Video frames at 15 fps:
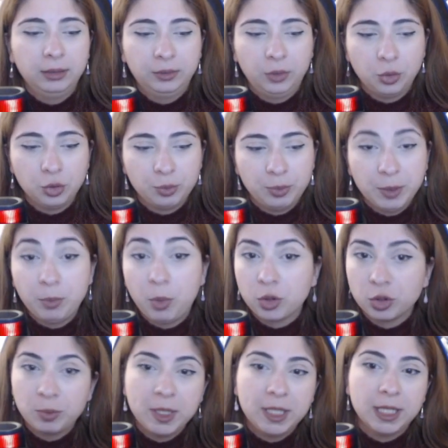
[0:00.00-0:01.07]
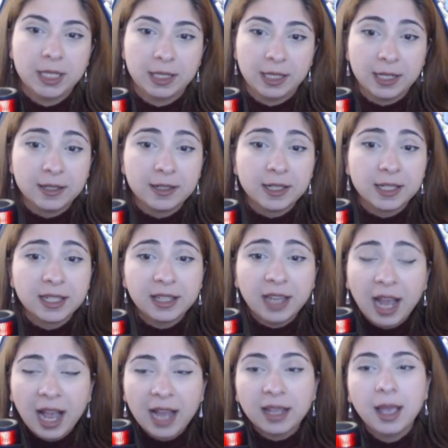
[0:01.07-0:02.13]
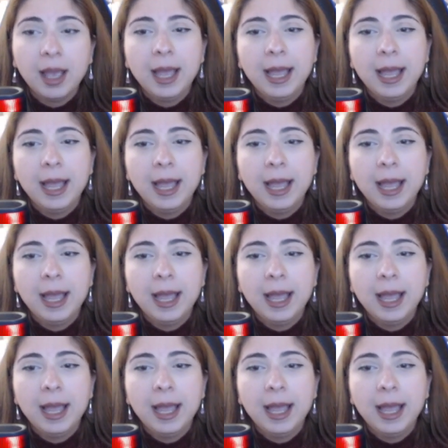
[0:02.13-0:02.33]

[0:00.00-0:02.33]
those both pieces are under attack.